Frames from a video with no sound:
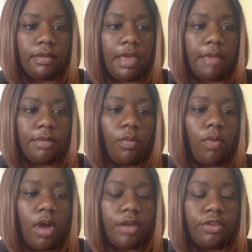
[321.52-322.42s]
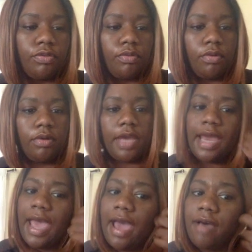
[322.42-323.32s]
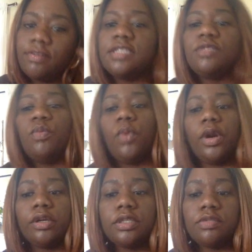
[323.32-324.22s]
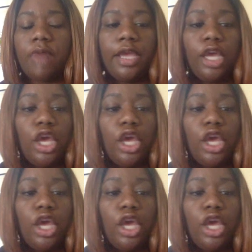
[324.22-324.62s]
I'm going to walk you through kind of how this works, right?